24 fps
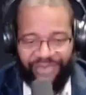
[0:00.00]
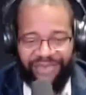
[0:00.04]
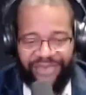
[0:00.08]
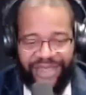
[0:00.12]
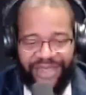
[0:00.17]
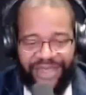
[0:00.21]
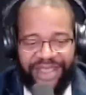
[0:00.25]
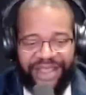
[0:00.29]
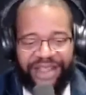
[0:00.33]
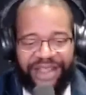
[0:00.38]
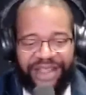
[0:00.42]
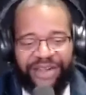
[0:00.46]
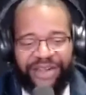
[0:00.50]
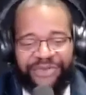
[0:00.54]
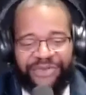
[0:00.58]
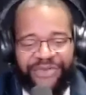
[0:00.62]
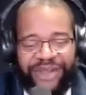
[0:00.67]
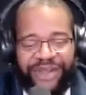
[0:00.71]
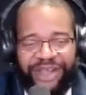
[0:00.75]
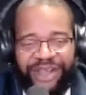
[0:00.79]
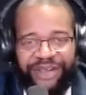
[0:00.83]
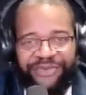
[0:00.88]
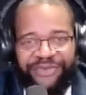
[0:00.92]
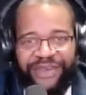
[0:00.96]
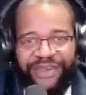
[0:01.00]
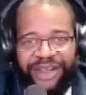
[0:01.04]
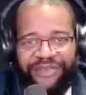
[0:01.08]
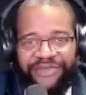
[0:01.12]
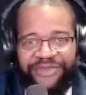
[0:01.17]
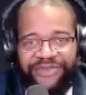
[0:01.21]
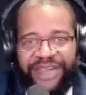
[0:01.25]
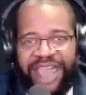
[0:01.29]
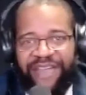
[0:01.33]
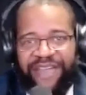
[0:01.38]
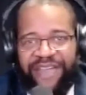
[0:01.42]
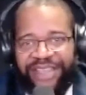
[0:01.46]
of
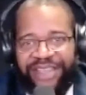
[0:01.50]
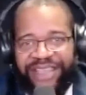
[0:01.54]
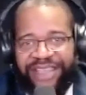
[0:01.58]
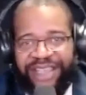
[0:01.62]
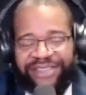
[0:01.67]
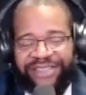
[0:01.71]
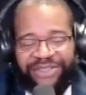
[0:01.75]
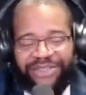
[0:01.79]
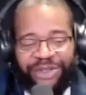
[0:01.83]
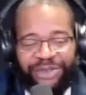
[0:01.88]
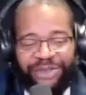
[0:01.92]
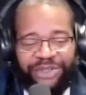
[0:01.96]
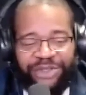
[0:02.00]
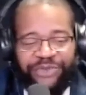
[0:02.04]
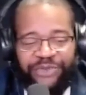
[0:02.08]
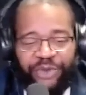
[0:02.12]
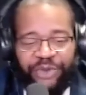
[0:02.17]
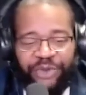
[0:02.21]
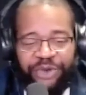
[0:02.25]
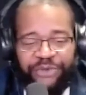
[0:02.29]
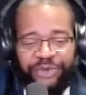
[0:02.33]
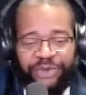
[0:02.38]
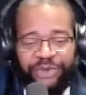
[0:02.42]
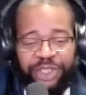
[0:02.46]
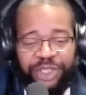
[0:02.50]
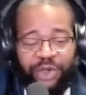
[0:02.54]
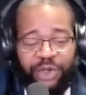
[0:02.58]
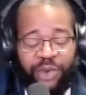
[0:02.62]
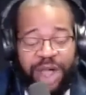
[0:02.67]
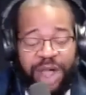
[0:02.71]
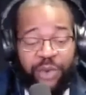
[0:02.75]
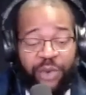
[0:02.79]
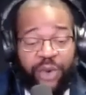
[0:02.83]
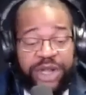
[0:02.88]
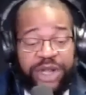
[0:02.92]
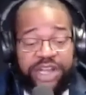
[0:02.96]
having guest hosted for a little
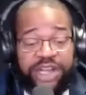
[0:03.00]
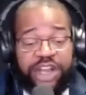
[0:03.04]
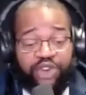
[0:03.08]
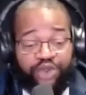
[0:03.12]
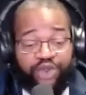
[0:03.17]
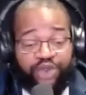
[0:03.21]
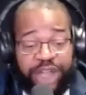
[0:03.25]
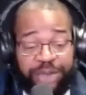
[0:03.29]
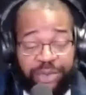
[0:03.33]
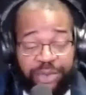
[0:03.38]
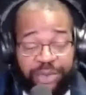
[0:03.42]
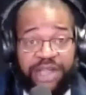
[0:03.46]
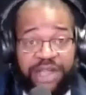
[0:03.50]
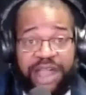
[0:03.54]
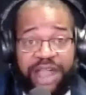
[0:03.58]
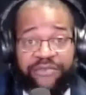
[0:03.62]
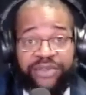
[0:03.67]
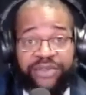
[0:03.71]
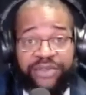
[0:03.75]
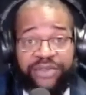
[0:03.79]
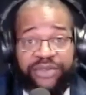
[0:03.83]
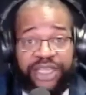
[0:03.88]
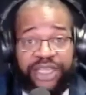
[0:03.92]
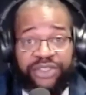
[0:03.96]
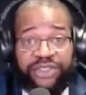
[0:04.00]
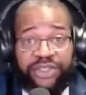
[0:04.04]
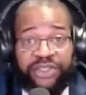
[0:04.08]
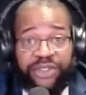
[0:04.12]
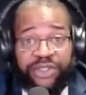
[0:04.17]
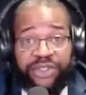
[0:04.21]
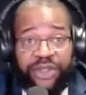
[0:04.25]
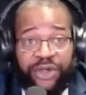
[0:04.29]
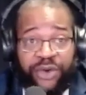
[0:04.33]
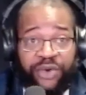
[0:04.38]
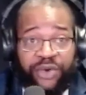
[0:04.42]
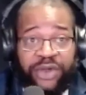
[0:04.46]
while. What an incredible conversation,
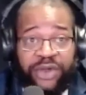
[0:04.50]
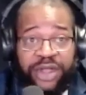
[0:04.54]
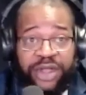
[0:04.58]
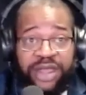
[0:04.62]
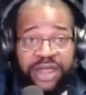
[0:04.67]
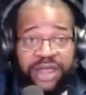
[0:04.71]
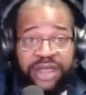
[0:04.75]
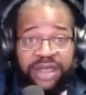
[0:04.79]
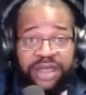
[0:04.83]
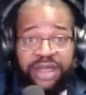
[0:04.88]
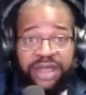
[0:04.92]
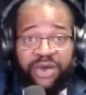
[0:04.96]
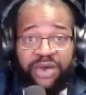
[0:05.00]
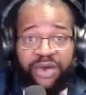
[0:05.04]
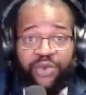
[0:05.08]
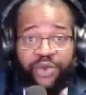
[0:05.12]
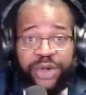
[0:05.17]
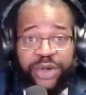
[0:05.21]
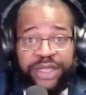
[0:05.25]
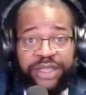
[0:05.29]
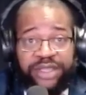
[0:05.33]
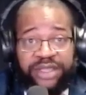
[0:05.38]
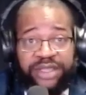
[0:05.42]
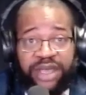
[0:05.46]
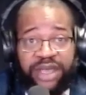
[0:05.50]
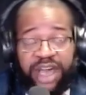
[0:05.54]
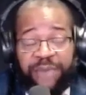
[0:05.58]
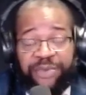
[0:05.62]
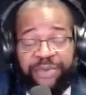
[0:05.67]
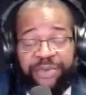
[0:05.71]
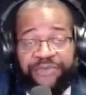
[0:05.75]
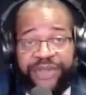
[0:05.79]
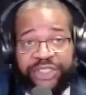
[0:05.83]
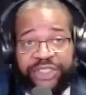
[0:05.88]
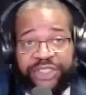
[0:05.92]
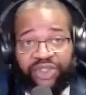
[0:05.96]
though, with
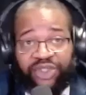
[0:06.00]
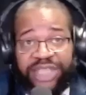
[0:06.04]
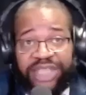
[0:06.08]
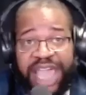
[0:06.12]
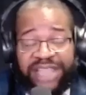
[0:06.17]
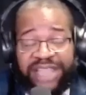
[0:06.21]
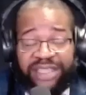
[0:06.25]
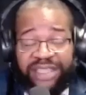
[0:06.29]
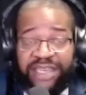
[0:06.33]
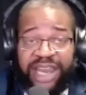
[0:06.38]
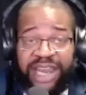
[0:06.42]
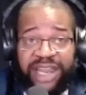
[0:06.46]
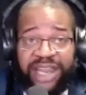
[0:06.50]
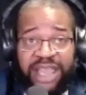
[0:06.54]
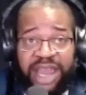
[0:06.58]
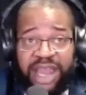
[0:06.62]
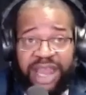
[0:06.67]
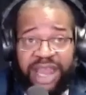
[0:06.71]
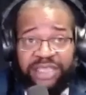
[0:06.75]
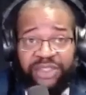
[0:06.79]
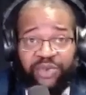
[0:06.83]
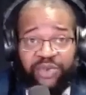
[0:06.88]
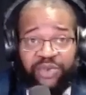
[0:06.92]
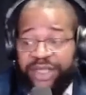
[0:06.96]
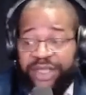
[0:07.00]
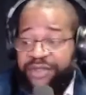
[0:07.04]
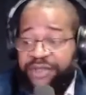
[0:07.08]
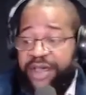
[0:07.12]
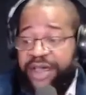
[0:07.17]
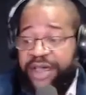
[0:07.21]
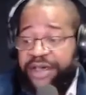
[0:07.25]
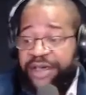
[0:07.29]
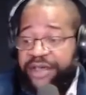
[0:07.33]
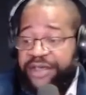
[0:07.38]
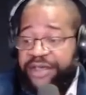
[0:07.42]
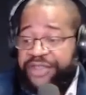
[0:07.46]
Professor Chatelain. And I just want
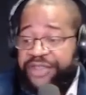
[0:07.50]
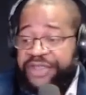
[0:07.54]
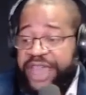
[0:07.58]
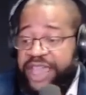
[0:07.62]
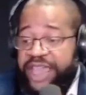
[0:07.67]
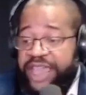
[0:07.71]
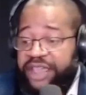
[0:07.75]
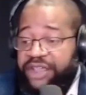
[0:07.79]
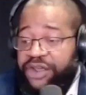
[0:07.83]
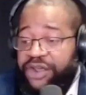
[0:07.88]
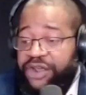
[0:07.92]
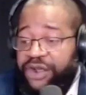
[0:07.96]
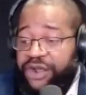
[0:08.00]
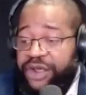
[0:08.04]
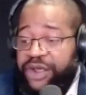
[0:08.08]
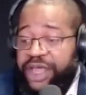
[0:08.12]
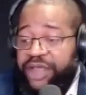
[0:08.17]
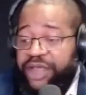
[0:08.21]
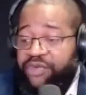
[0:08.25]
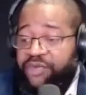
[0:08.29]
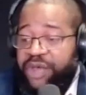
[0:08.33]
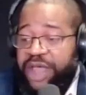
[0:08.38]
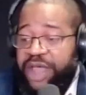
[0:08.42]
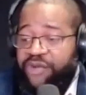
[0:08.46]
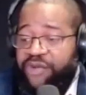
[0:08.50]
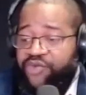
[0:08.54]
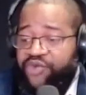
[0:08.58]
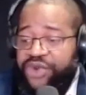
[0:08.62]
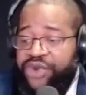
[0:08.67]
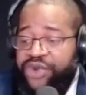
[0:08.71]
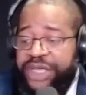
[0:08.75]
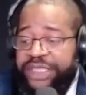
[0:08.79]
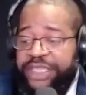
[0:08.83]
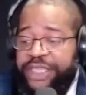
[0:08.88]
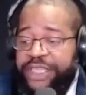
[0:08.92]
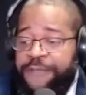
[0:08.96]
to thank her and
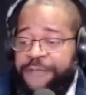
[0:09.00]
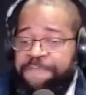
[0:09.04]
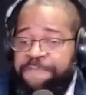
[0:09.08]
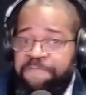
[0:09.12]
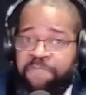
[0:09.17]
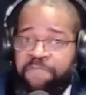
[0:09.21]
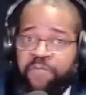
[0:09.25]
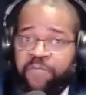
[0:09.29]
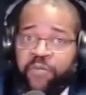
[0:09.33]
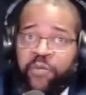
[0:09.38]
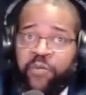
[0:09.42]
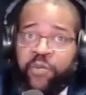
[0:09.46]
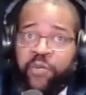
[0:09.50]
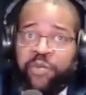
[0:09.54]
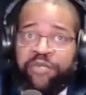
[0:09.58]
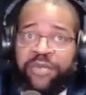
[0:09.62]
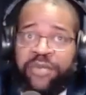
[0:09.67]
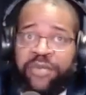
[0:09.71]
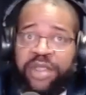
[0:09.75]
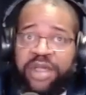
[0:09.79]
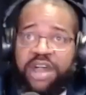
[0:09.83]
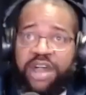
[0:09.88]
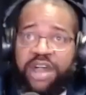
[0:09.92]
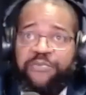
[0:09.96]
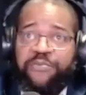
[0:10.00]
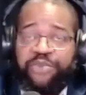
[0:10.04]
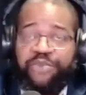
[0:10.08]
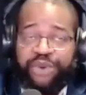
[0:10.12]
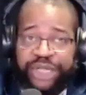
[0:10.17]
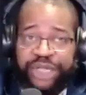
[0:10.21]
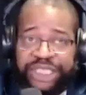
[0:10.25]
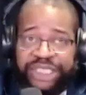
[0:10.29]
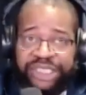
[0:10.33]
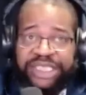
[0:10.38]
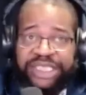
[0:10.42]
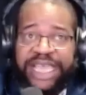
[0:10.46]
really
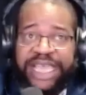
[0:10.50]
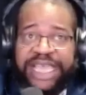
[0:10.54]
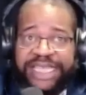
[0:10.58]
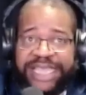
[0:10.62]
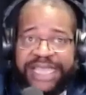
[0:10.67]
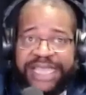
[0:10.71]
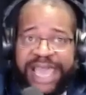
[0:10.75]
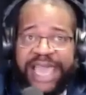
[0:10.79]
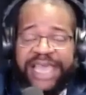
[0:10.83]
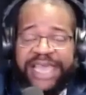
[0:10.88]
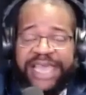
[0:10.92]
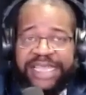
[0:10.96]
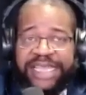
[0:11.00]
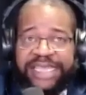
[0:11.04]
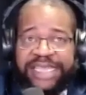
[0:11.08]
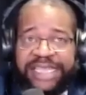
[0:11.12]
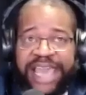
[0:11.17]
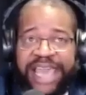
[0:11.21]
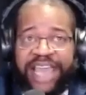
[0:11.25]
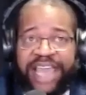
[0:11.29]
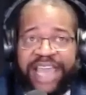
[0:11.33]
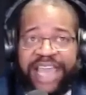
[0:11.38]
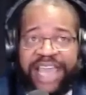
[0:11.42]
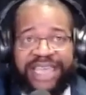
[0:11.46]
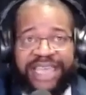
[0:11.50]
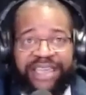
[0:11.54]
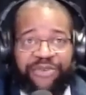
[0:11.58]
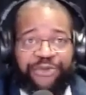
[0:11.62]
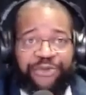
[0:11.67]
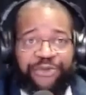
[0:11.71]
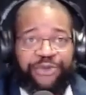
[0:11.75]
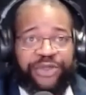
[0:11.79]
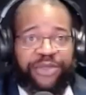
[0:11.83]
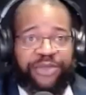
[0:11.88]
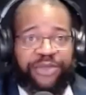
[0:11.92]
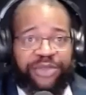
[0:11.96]
appreciate that
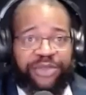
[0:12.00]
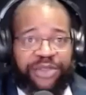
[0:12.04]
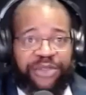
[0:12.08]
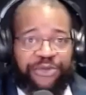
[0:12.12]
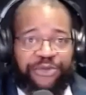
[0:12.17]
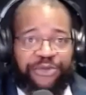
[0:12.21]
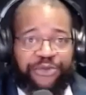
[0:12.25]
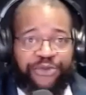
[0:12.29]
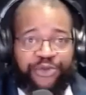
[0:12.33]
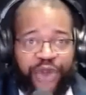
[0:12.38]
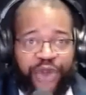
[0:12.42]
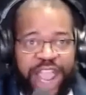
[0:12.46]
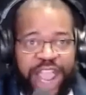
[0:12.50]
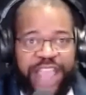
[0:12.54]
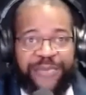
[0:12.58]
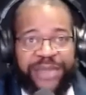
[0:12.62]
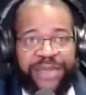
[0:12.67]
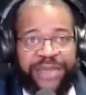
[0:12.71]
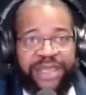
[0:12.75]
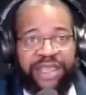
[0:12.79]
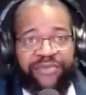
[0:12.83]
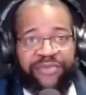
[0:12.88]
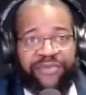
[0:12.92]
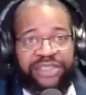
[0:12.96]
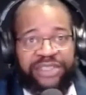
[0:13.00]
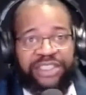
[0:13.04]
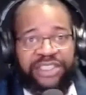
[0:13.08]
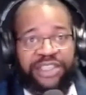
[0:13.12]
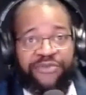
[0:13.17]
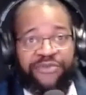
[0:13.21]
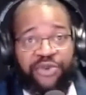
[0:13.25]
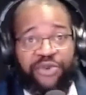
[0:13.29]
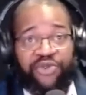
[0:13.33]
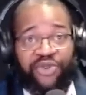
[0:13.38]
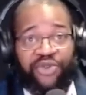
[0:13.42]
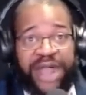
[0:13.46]
the framing of the
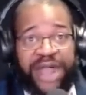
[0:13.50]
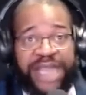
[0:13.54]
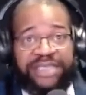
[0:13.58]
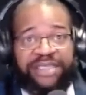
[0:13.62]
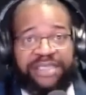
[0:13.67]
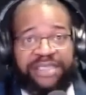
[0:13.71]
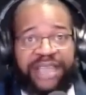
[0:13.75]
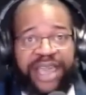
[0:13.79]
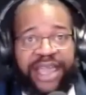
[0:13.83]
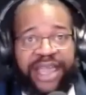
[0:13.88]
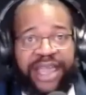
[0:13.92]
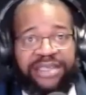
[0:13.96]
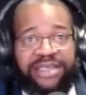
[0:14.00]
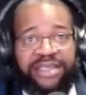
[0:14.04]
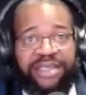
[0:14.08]
Civil Rights Act,